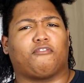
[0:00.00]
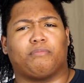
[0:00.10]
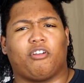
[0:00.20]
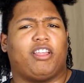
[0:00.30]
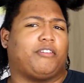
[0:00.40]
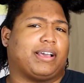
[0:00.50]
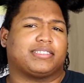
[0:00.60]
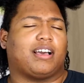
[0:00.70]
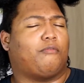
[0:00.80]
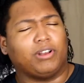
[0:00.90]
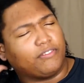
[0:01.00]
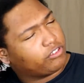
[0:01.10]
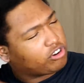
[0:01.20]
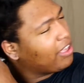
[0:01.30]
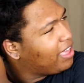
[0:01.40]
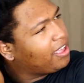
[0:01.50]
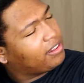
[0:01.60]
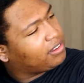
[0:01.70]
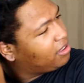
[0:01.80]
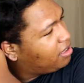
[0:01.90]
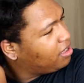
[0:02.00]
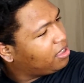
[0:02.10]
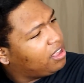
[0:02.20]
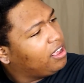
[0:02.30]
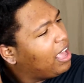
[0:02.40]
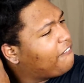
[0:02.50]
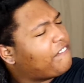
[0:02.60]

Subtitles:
from there anyway, so I wouldn't even try that. And